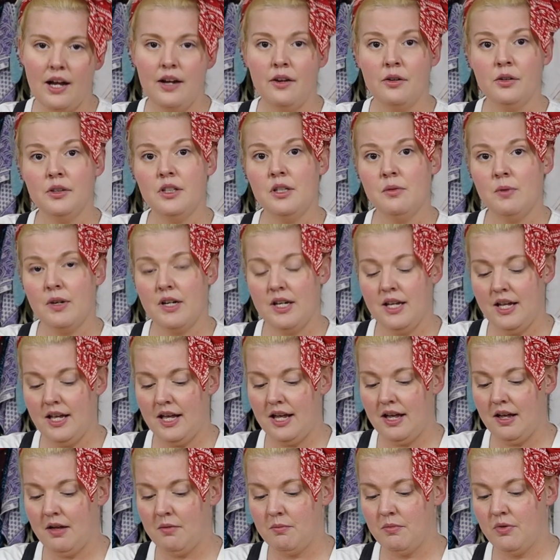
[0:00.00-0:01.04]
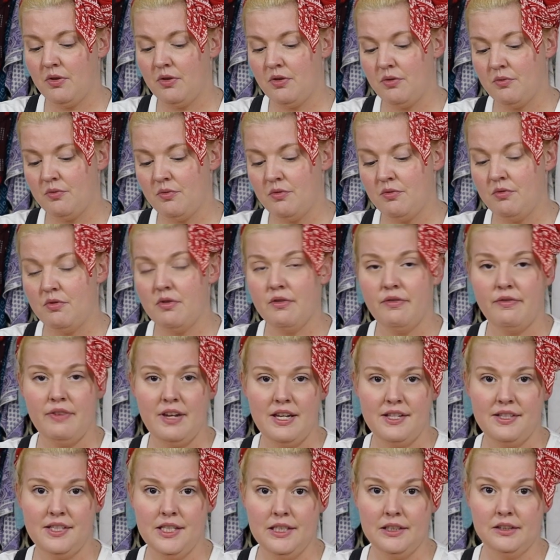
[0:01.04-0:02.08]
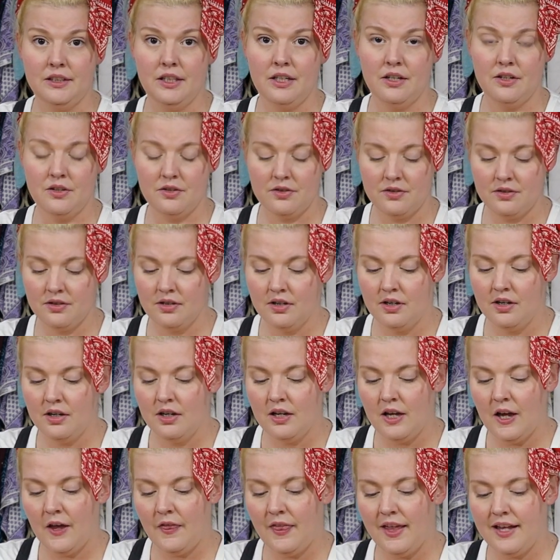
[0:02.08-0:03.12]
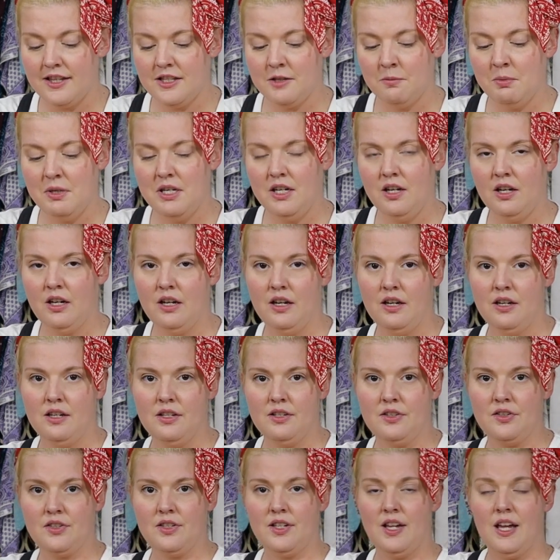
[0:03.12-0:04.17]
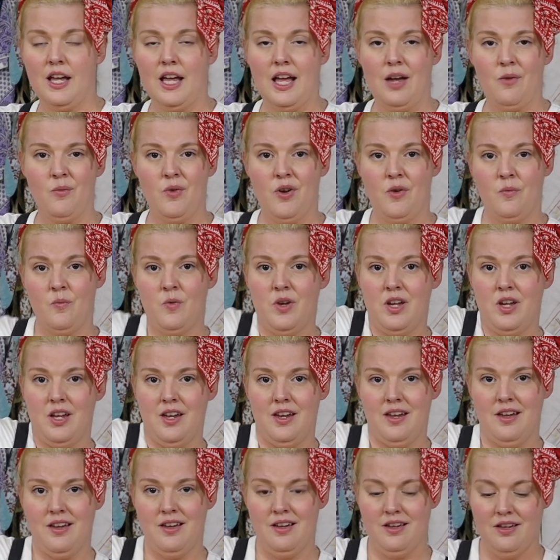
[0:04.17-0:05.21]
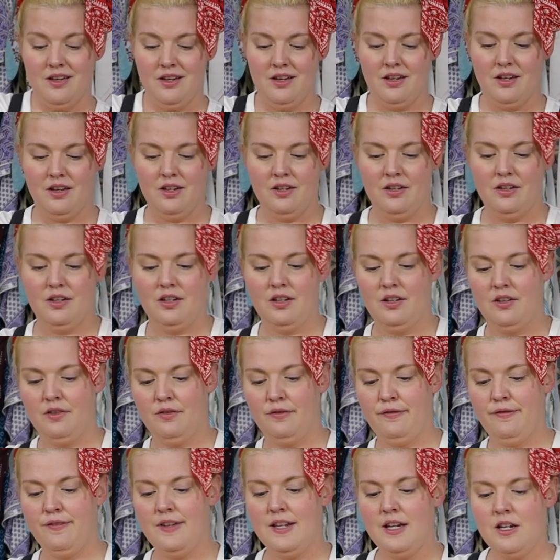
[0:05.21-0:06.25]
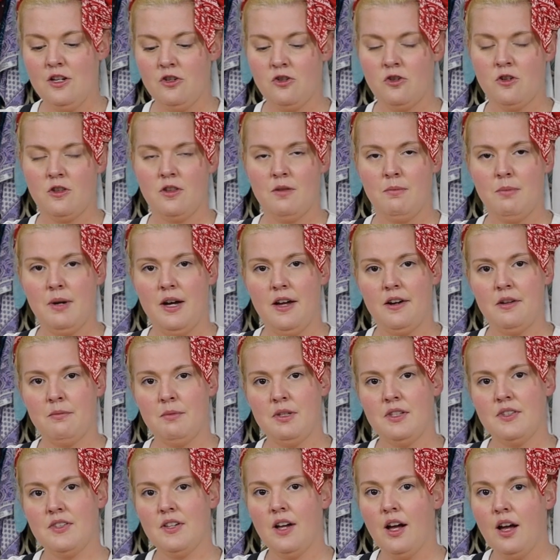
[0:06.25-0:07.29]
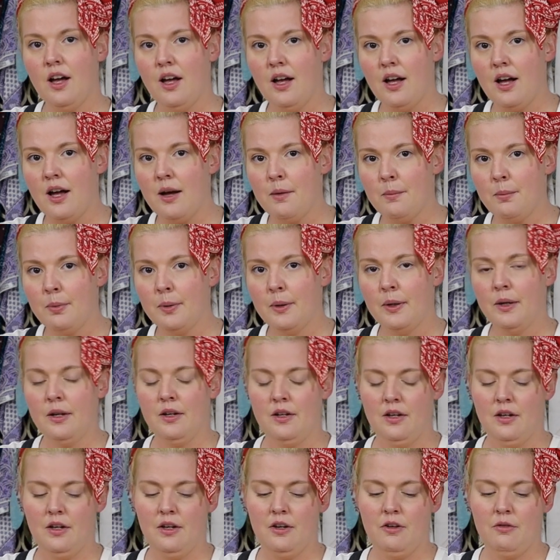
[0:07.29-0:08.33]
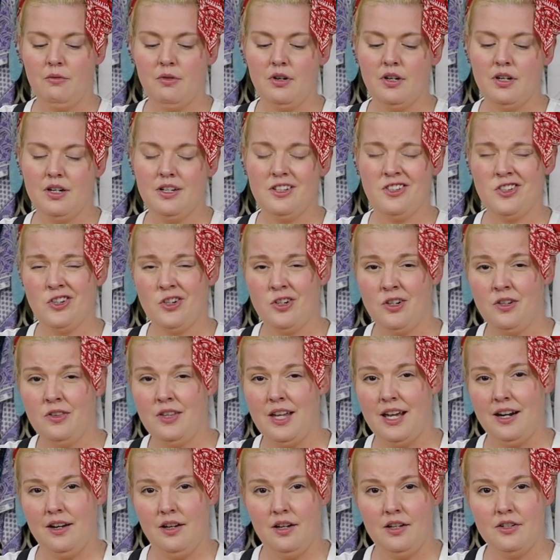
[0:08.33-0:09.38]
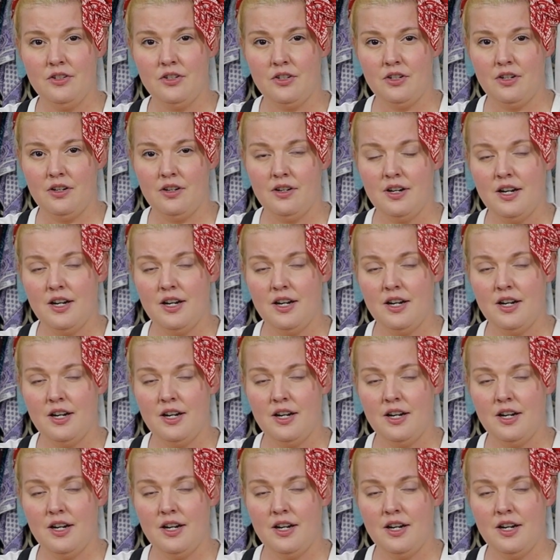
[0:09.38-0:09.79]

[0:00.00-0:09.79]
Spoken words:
I only want to hem through the facing layers. And that's because when we finish the bottom and top, we're going to turn that under.